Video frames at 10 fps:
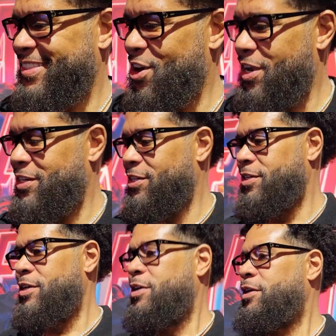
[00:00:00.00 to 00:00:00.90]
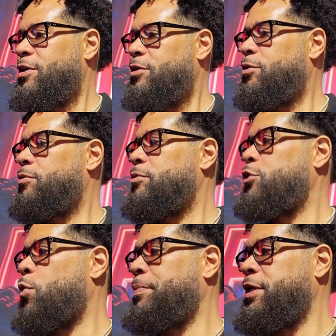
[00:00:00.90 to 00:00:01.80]
All right.
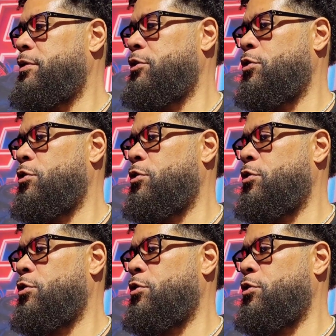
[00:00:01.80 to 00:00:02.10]
You want me to?